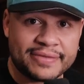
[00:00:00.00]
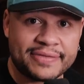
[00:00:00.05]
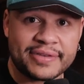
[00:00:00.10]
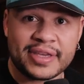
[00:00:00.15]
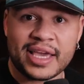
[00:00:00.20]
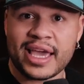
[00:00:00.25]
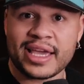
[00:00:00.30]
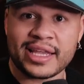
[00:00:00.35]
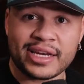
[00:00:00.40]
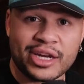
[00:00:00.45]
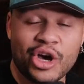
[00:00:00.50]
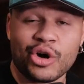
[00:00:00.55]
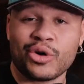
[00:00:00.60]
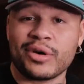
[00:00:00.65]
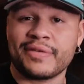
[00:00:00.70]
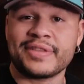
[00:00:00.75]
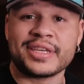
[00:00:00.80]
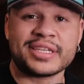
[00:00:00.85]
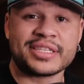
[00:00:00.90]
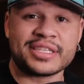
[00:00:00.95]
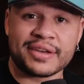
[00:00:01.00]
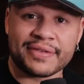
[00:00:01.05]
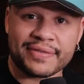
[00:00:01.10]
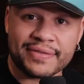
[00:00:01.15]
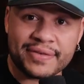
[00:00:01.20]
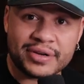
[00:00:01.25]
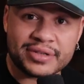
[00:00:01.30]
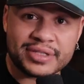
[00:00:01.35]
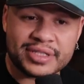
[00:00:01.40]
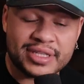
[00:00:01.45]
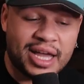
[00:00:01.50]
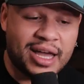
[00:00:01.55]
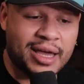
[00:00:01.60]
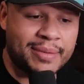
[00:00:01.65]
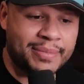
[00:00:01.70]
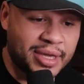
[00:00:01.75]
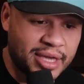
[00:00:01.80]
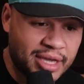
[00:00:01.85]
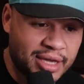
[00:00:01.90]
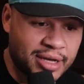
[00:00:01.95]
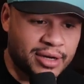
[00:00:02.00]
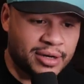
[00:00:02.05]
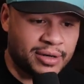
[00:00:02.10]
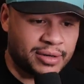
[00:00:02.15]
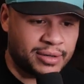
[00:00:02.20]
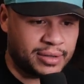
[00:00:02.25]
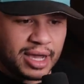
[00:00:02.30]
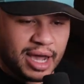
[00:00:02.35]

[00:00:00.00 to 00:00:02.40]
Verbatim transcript: If you ain't know, if this your first time here,